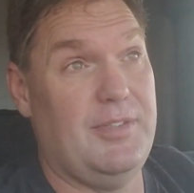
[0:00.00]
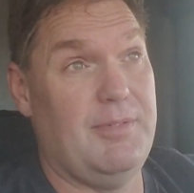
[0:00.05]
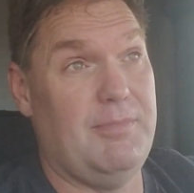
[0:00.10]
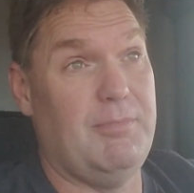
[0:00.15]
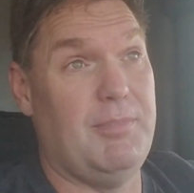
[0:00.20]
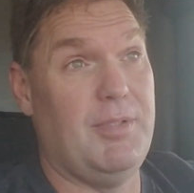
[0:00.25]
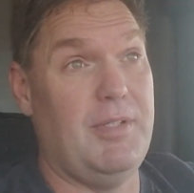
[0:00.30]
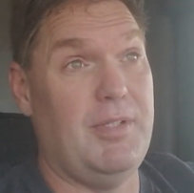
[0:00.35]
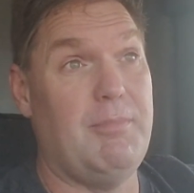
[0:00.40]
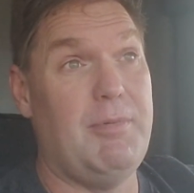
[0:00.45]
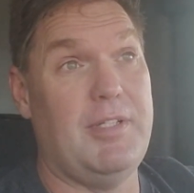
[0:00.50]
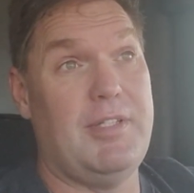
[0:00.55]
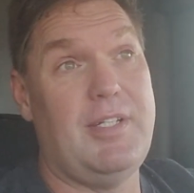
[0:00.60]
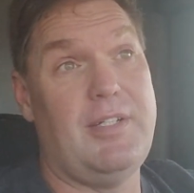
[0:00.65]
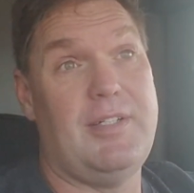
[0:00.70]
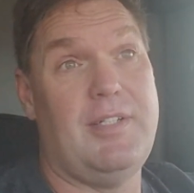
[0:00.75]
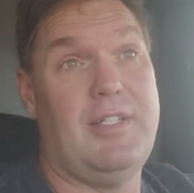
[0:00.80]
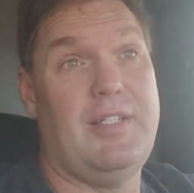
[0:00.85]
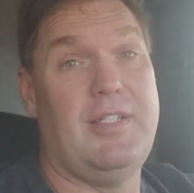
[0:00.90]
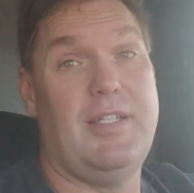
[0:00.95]
but
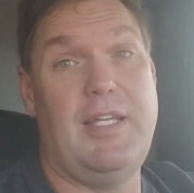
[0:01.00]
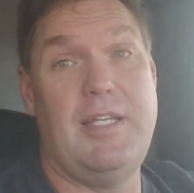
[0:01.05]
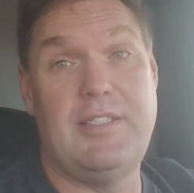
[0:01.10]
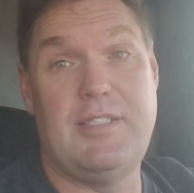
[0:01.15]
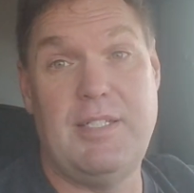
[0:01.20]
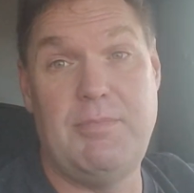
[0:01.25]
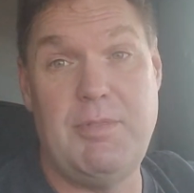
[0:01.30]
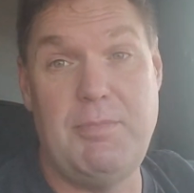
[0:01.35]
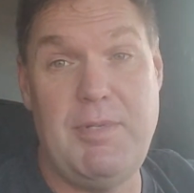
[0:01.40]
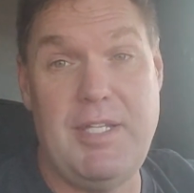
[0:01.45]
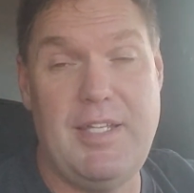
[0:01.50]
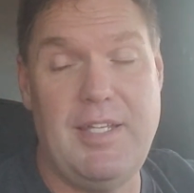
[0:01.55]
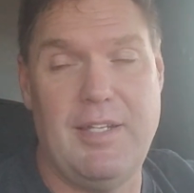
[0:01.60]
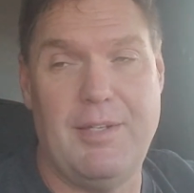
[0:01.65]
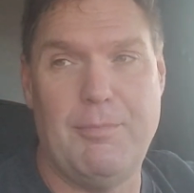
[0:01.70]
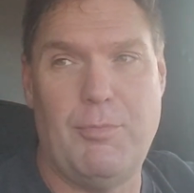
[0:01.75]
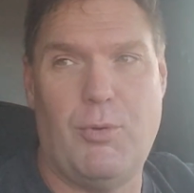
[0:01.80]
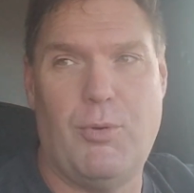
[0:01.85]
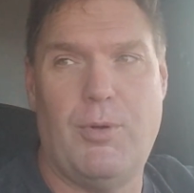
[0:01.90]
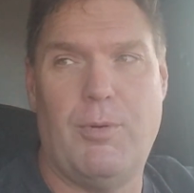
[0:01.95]
they seem to be
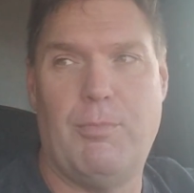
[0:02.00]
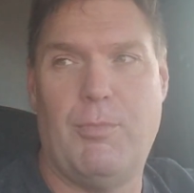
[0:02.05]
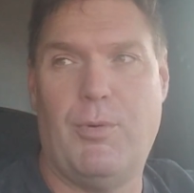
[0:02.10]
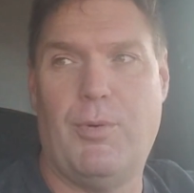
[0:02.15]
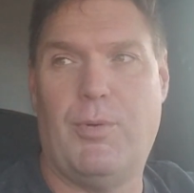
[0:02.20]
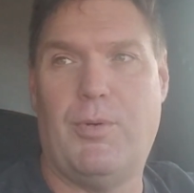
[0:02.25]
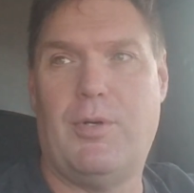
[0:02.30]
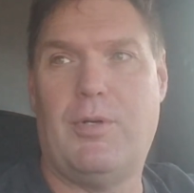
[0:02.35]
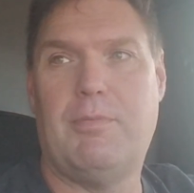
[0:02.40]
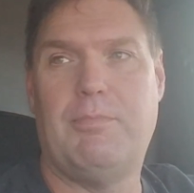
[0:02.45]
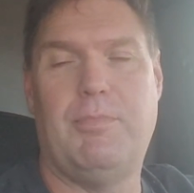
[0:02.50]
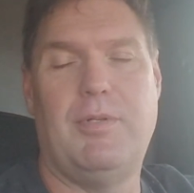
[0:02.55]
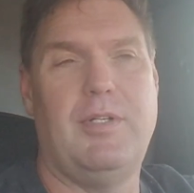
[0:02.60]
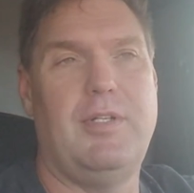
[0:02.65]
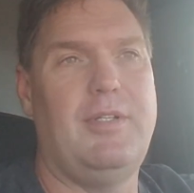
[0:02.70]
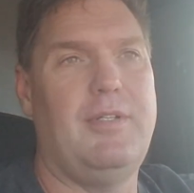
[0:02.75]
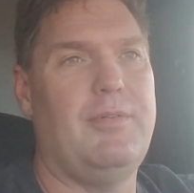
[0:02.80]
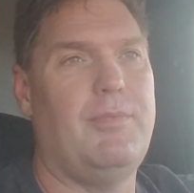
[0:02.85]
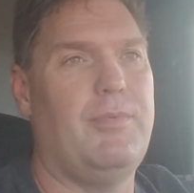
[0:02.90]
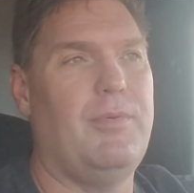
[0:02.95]
getting more and more. But
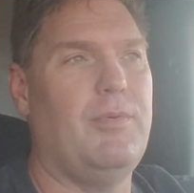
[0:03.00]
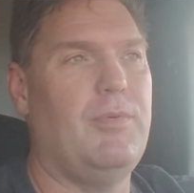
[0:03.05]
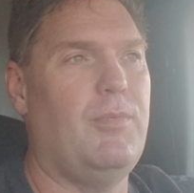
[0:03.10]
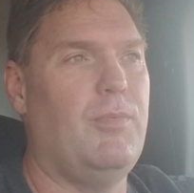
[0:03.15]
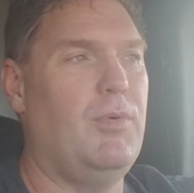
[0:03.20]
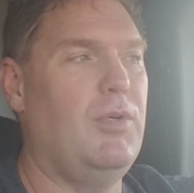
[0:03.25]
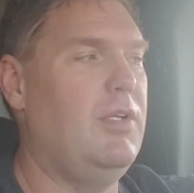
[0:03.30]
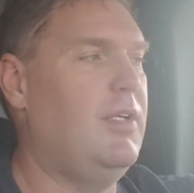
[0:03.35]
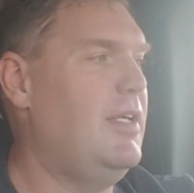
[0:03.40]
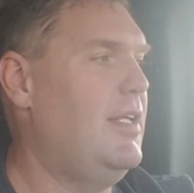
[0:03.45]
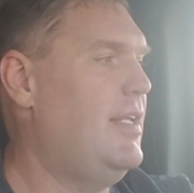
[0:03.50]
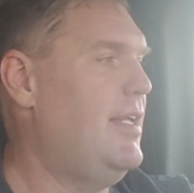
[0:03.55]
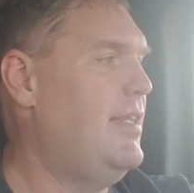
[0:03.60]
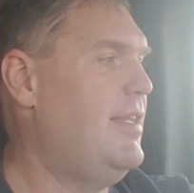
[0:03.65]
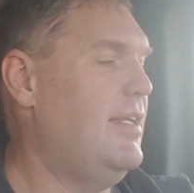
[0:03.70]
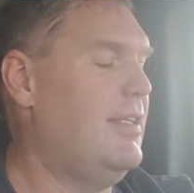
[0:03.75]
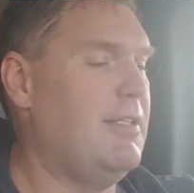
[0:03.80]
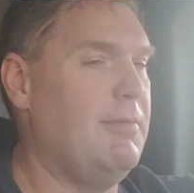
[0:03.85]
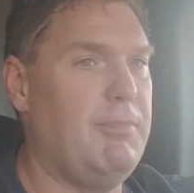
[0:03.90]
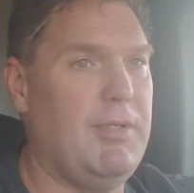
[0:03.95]
really, I
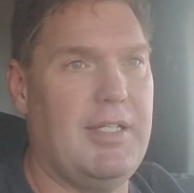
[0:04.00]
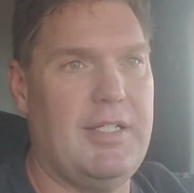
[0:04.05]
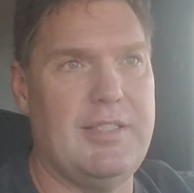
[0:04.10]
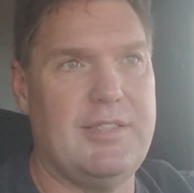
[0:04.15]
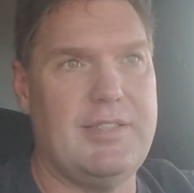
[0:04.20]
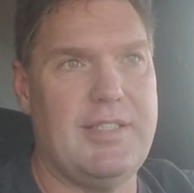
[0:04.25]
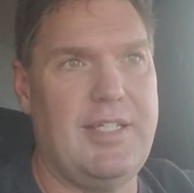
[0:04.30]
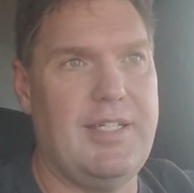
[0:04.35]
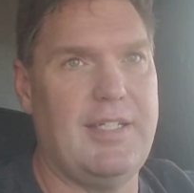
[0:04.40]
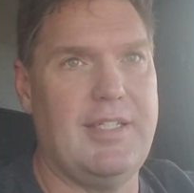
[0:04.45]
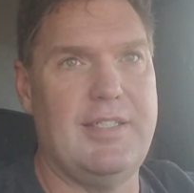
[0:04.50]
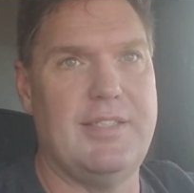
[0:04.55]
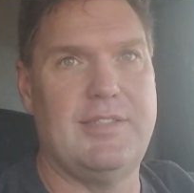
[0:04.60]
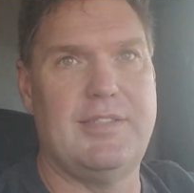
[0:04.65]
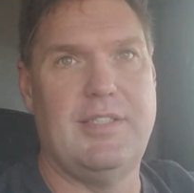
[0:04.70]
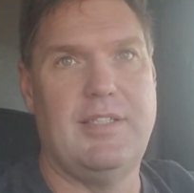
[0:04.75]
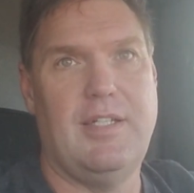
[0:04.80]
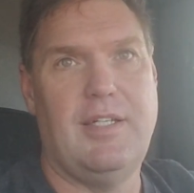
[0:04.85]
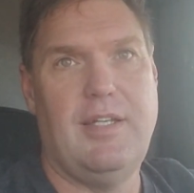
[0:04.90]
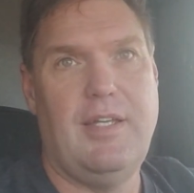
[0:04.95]
think the biggest thing
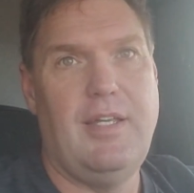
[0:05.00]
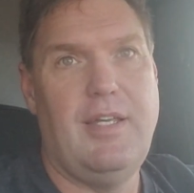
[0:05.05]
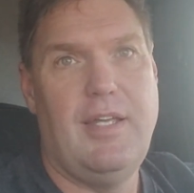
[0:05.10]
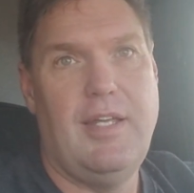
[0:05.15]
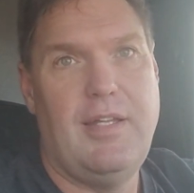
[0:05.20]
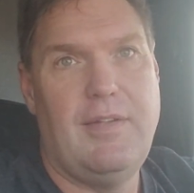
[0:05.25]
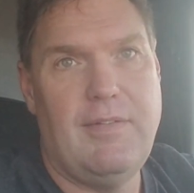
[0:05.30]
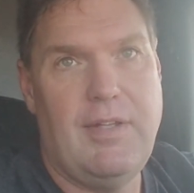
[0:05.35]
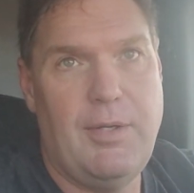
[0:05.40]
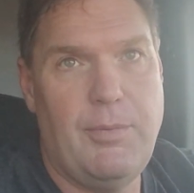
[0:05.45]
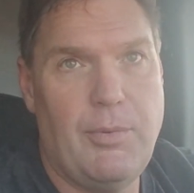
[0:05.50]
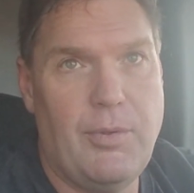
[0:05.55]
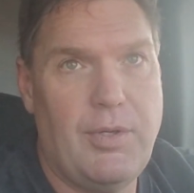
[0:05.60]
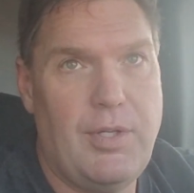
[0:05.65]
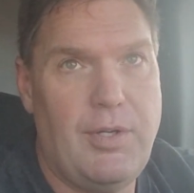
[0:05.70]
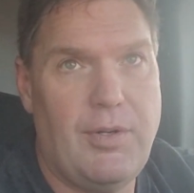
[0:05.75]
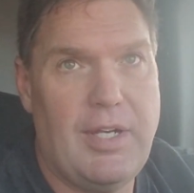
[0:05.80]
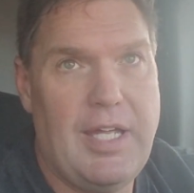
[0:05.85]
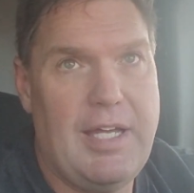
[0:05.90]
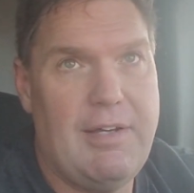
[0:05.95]
is they
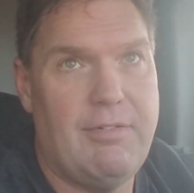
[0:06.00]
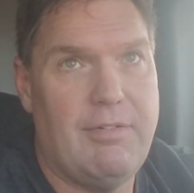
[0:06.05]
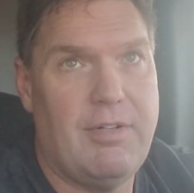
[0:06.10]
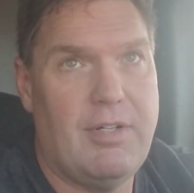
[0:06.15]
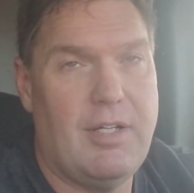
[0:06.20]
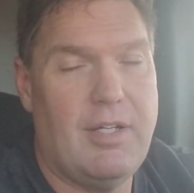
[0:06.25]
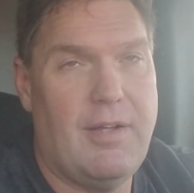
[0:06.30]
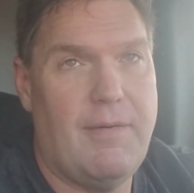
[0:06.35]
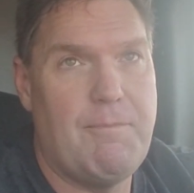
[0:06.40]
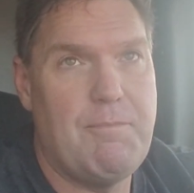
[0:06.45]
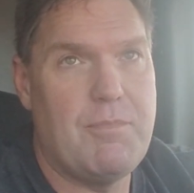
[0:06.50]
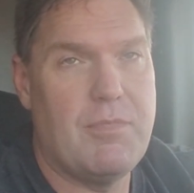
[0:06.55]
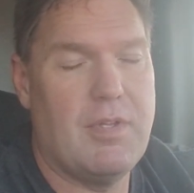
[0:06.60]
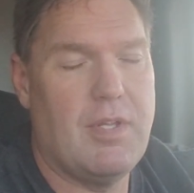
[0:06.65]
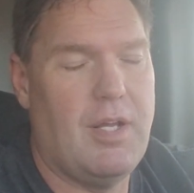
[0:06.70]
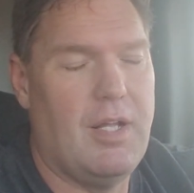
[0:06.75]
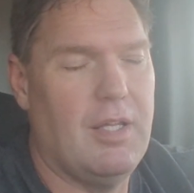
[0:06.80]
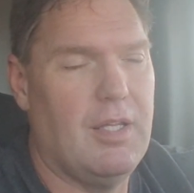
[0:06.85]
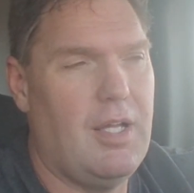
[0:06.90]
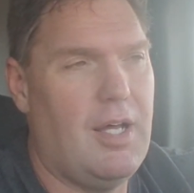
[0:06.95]
really don't have
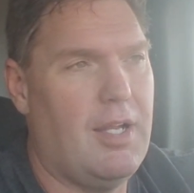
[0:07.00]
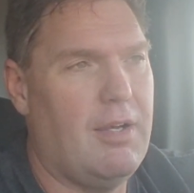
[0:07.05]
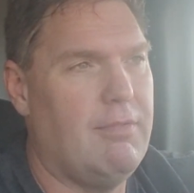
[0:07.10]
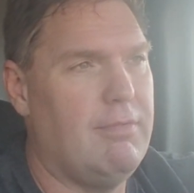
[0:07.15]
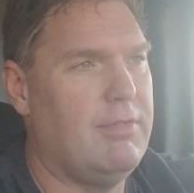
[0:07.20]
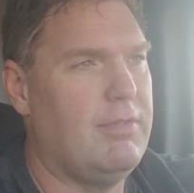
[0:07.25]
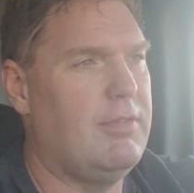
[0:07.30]
a lot of